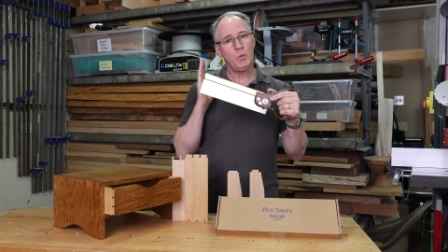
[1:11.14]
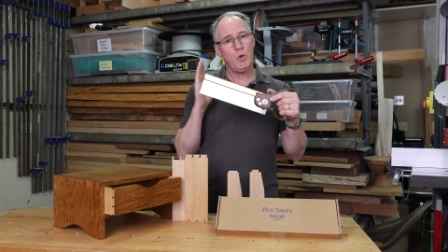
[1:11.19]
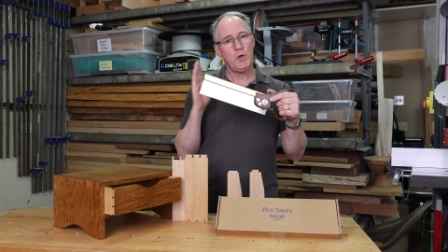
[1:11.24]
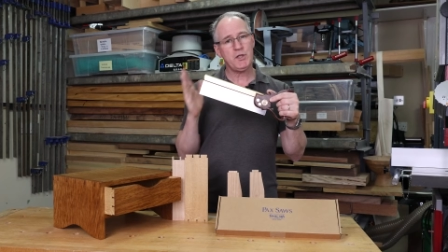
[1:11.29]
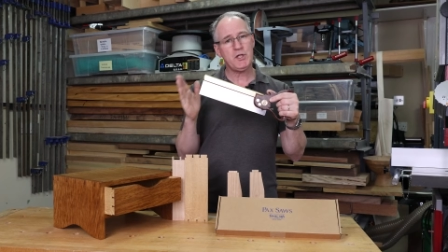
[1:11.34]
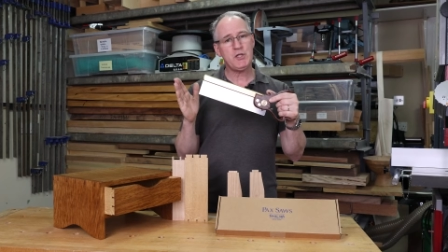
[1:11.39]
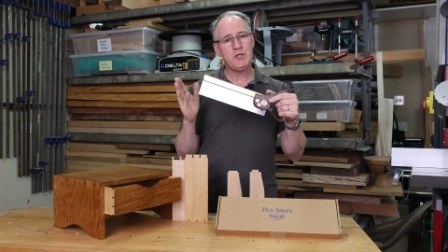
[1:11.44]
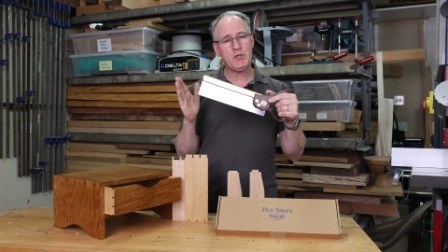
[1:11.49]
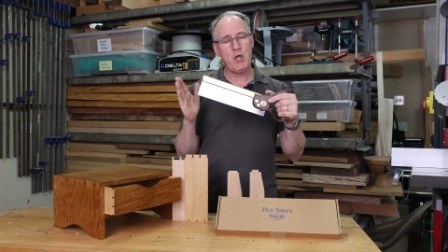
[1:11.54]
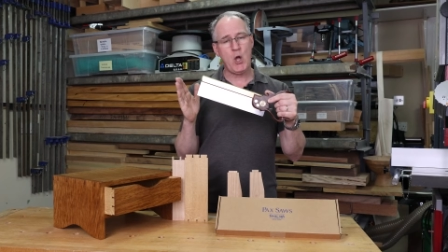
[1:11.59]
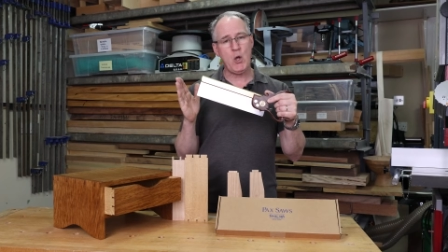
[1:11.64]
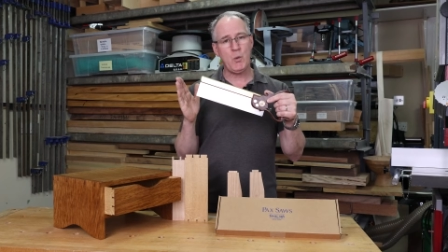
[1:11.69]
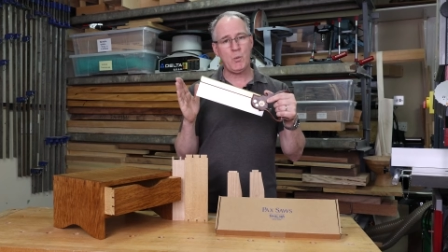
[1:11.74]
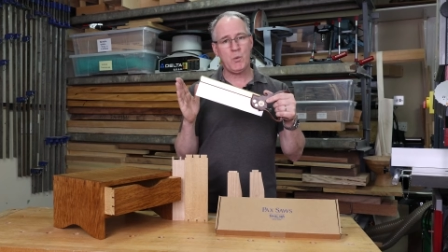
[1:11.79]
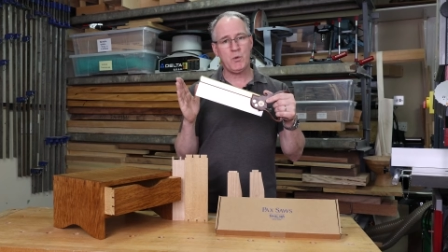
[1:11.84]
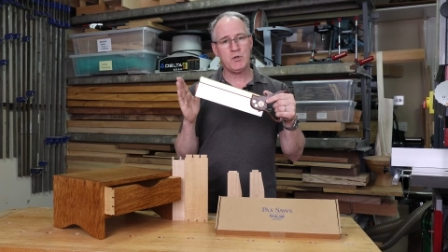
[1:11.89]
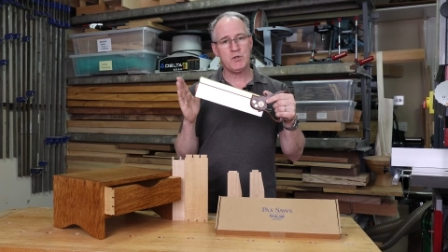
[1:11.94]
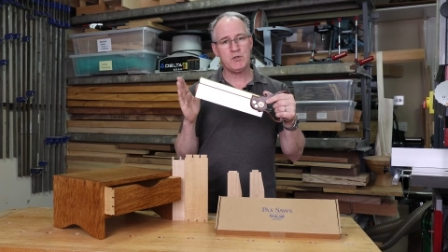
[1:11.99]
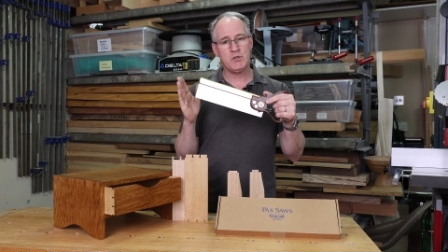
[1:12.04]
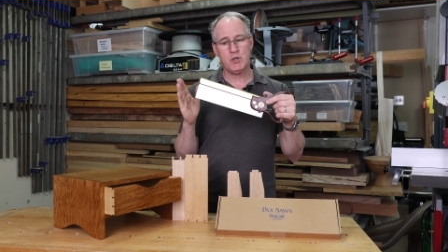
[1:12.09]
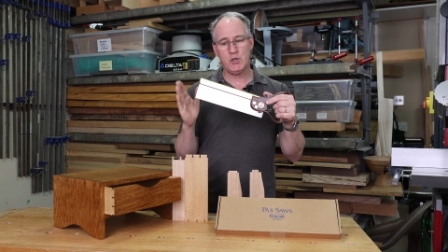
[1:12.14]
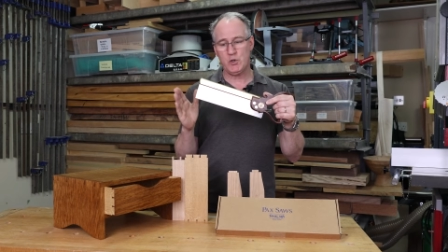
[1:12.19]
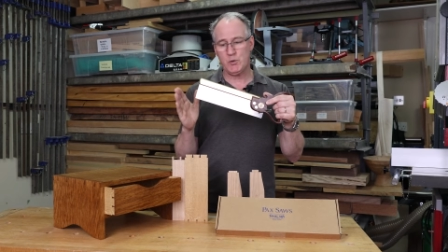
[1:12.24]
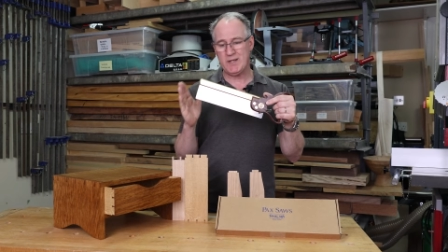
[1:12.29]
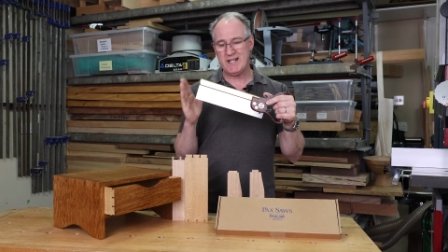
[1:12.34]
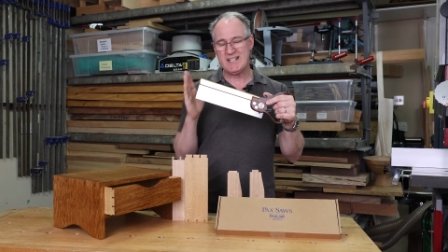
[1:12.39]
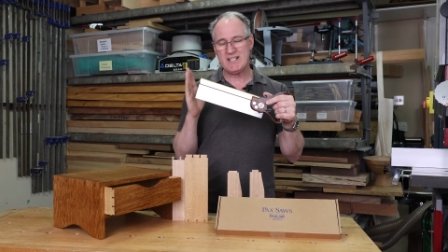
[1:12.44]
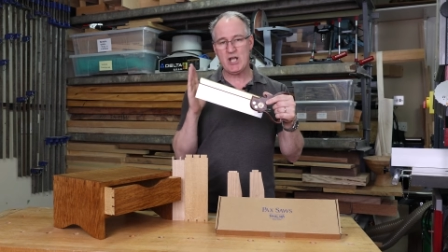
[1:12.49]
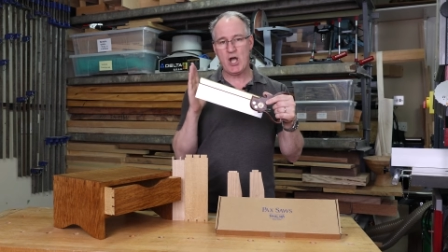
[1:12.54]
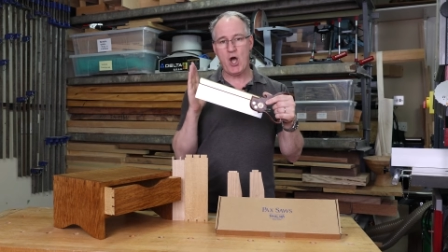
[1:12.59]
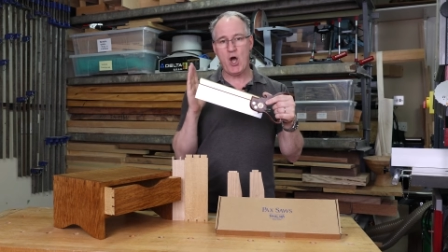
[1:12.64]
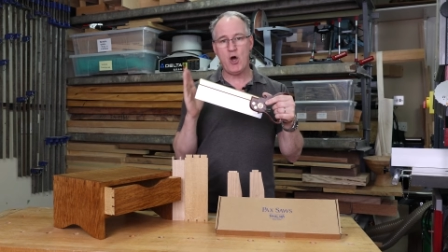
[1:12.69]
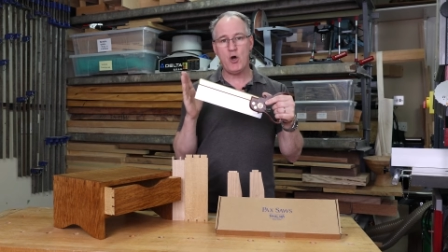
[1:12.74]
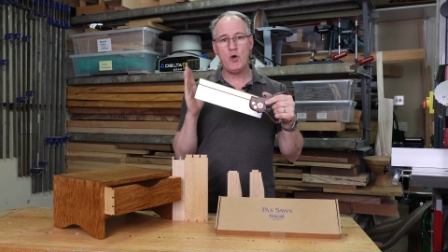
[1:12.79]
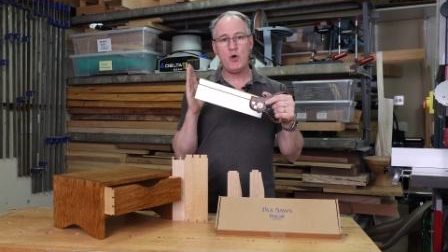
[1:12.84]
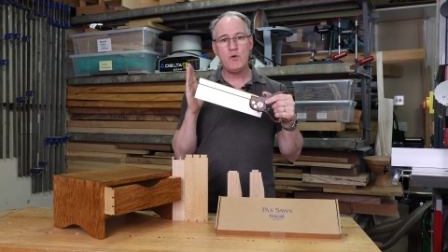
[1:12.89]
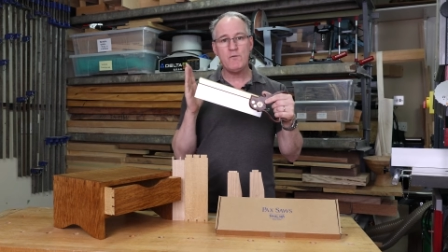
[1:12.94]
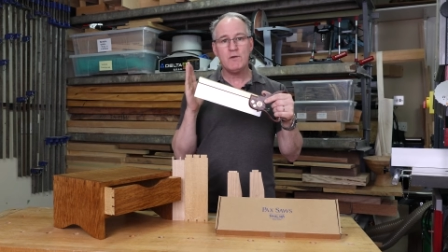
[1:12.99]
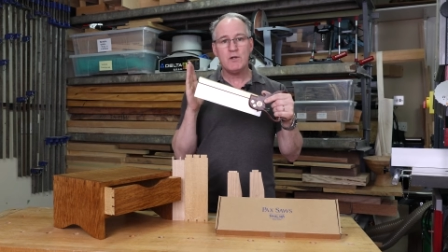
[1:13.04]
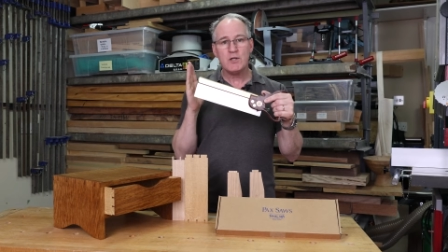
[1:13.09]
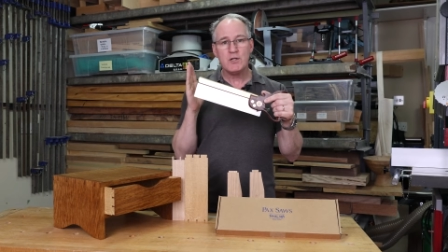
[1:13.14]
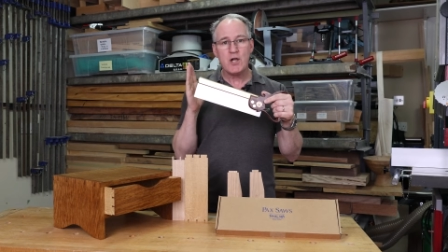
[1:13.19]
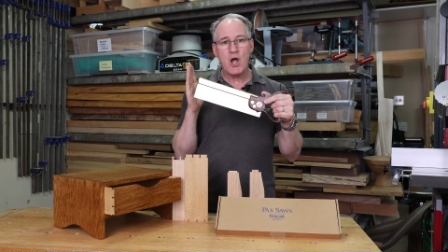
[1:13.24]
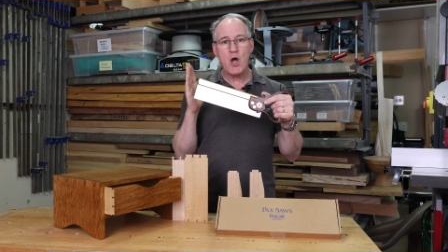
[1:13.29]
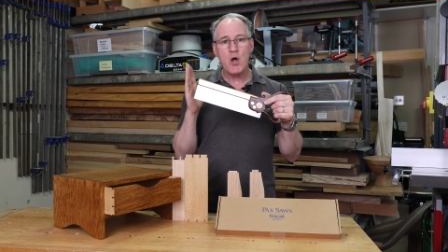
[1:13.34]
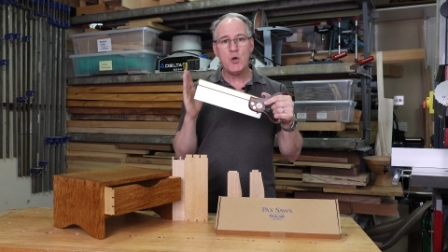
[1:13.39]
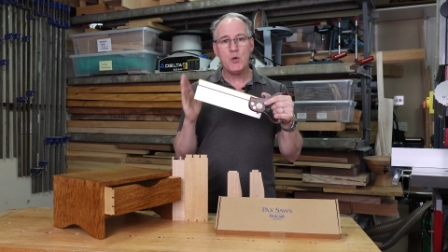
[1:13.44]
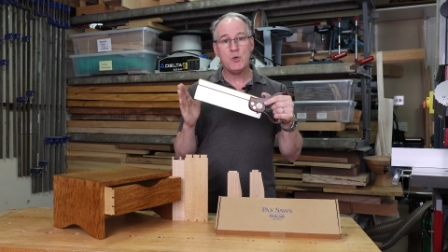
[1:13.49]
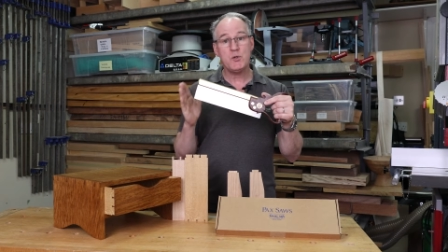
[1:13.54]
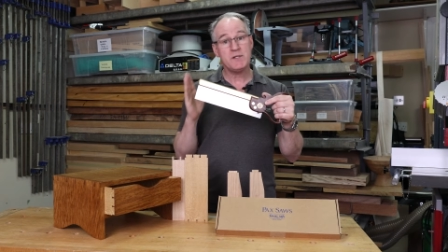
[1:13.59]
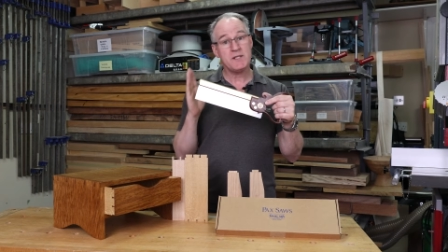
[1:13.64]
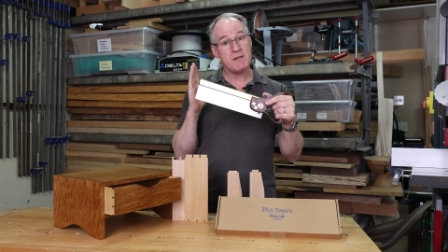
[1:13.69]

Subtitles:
What you don't want to do is overload